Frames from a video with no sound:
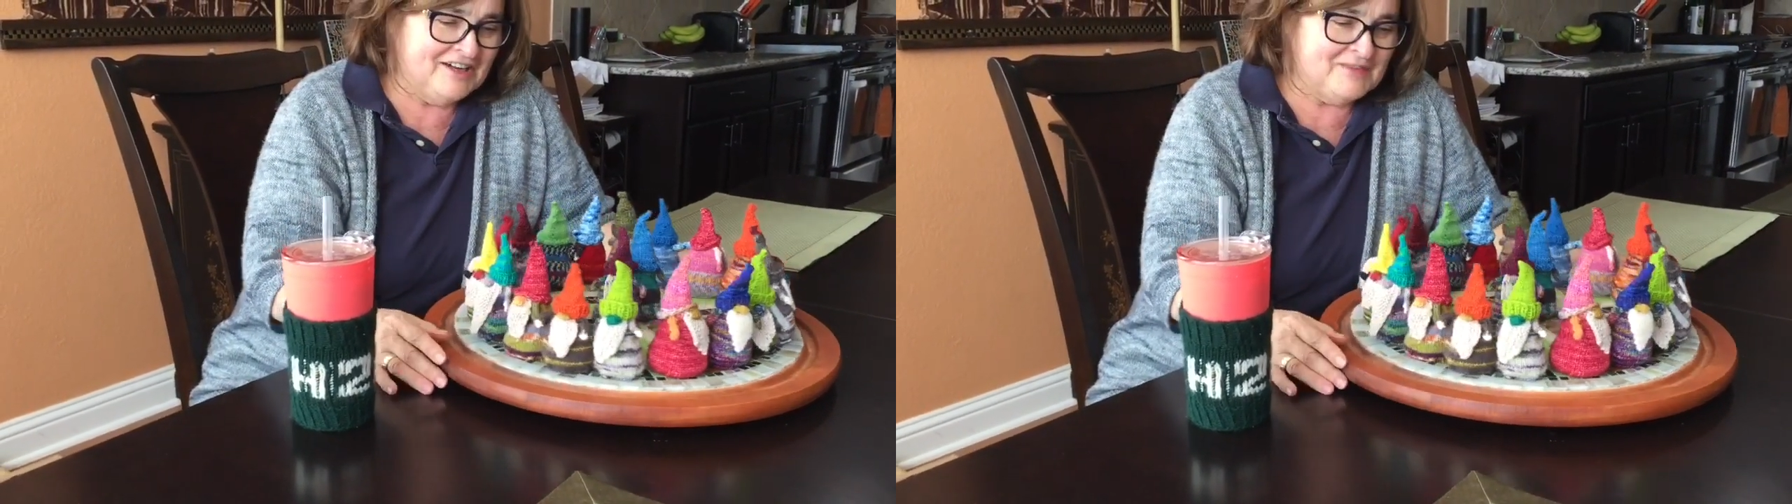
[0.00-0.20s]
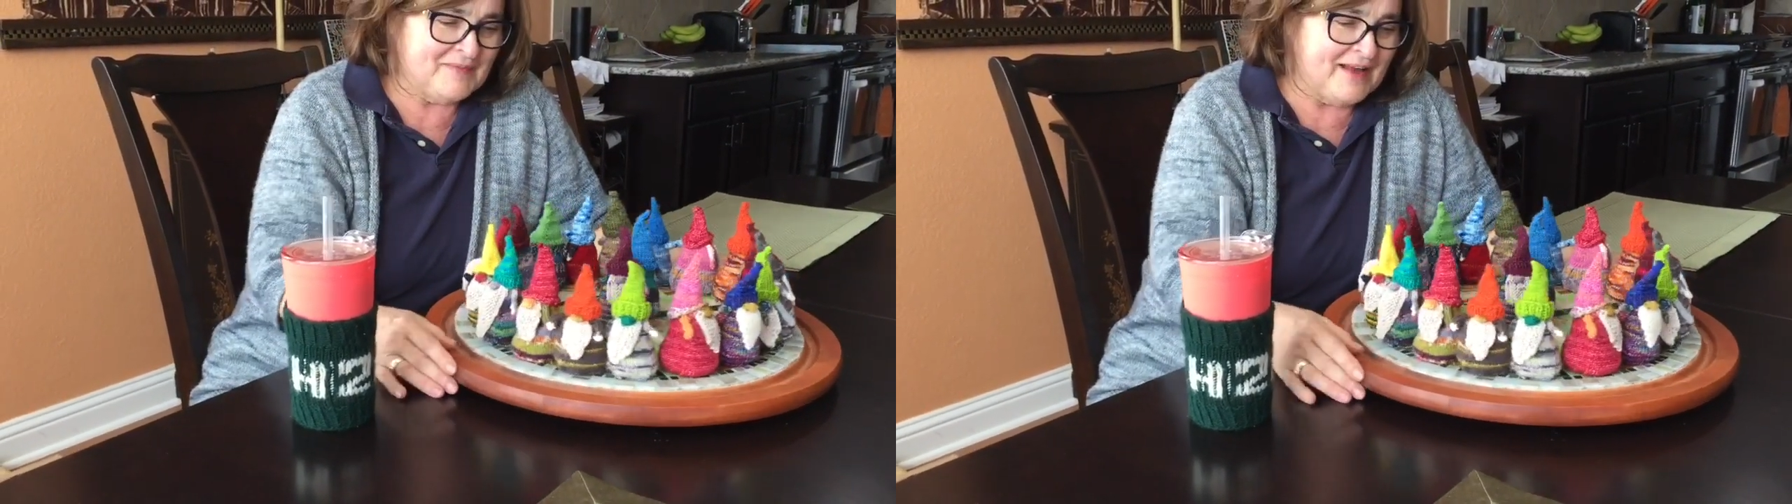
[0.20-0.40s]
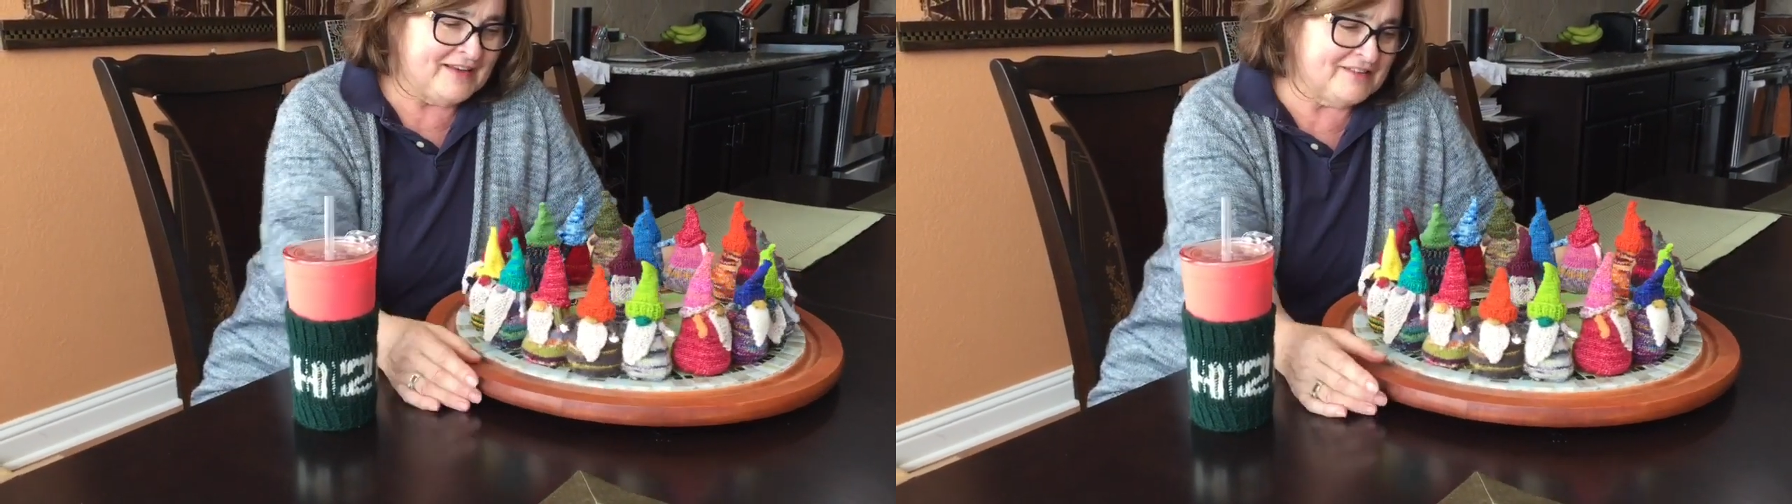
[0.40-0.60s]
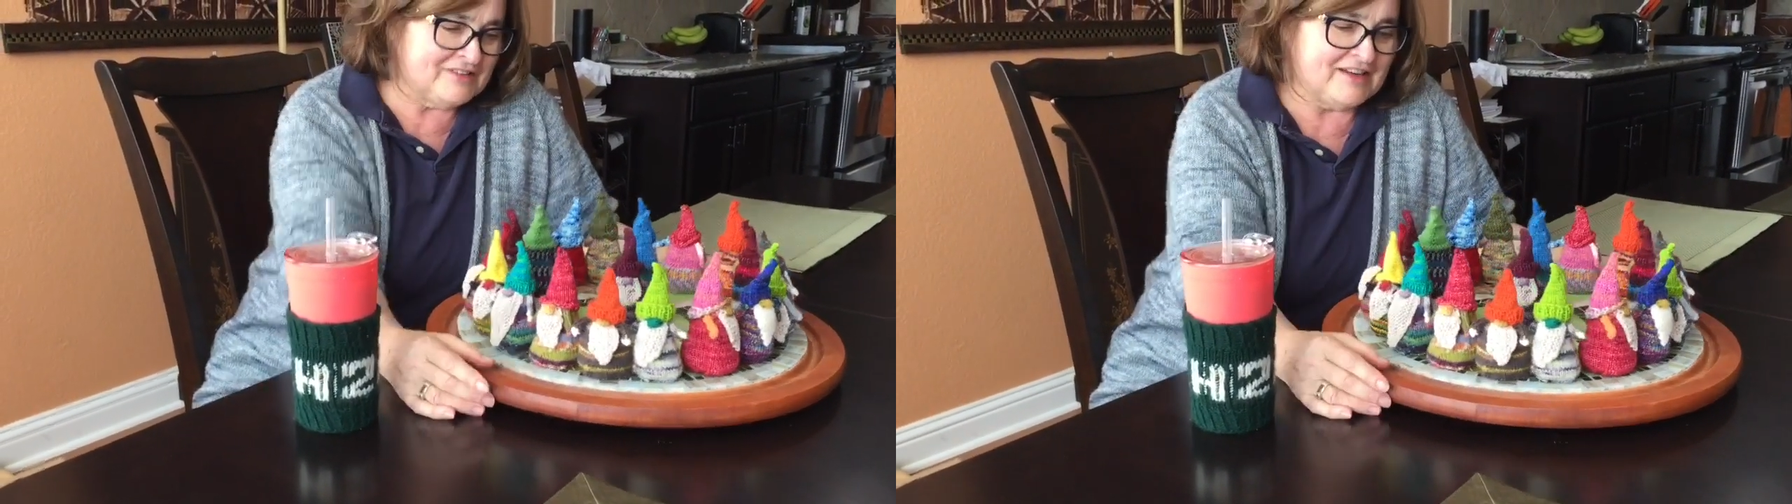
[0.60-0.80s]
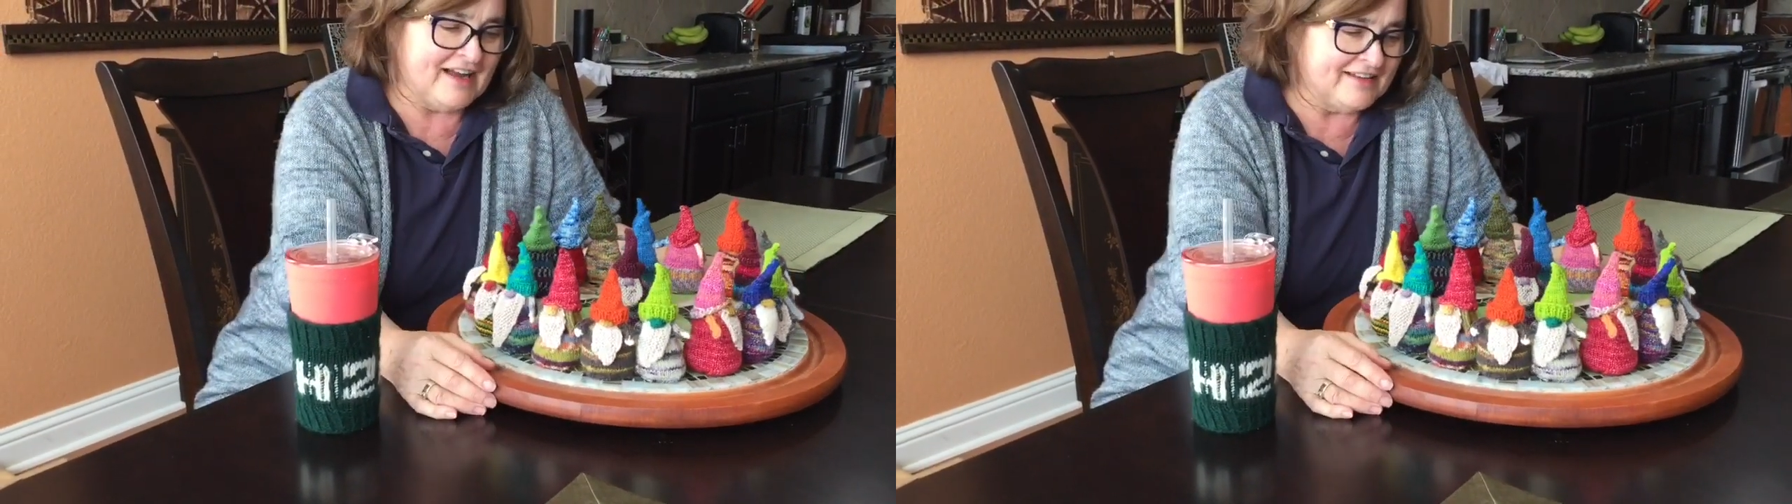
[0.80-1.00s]
I
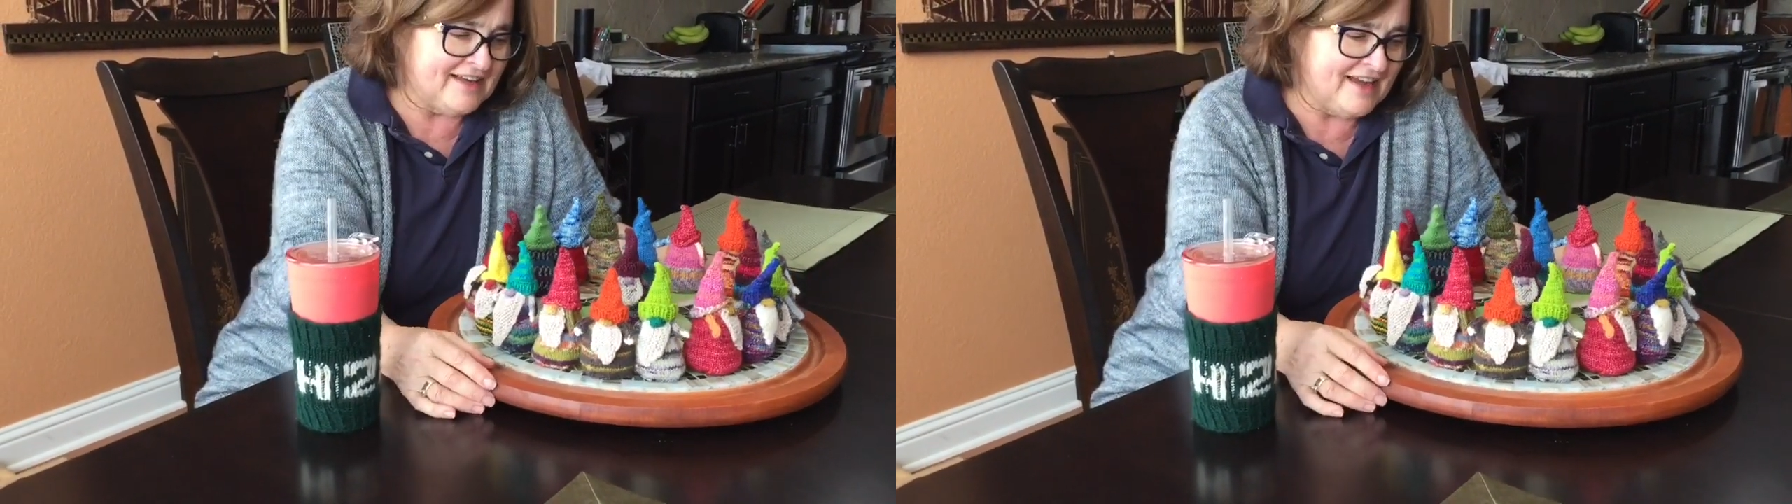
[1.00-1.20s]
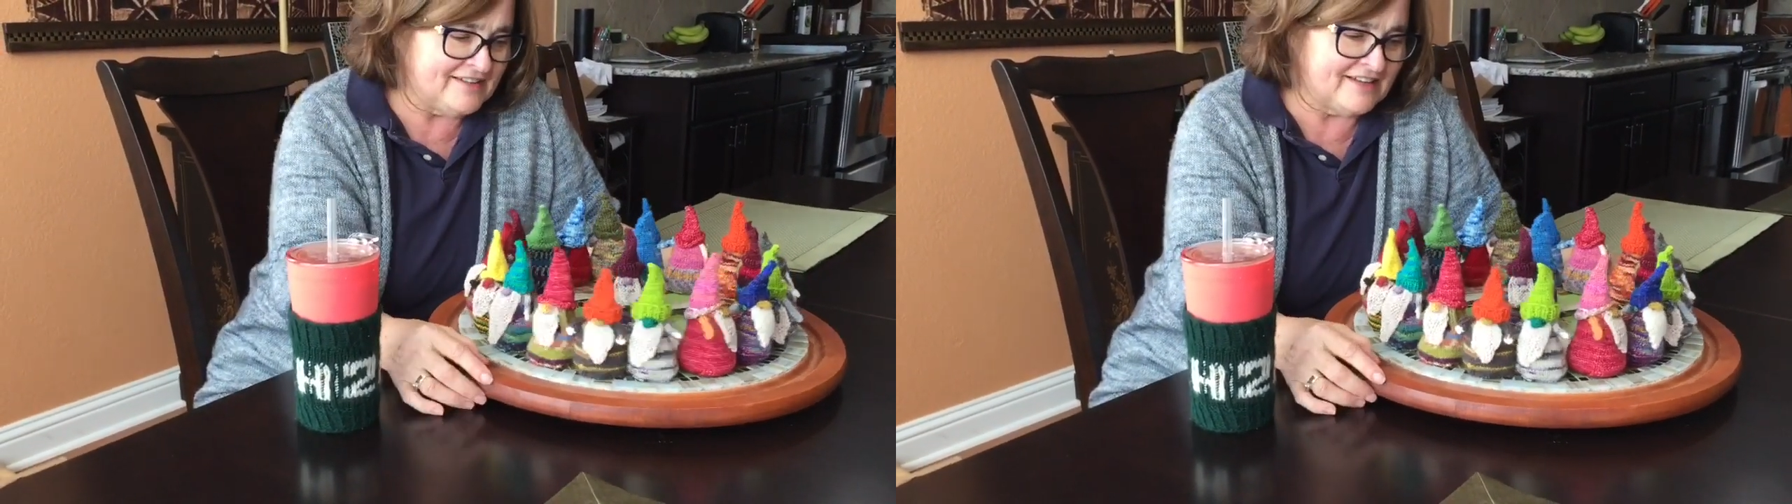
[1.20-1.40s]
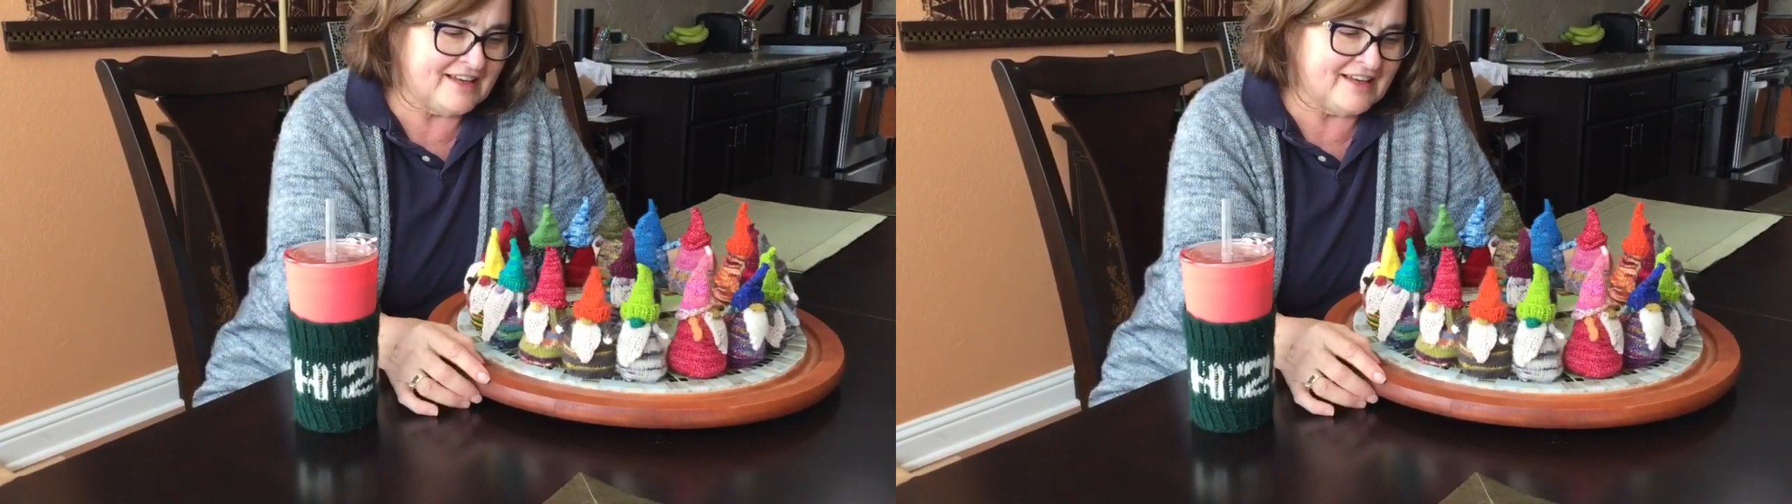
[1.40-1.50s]
kind of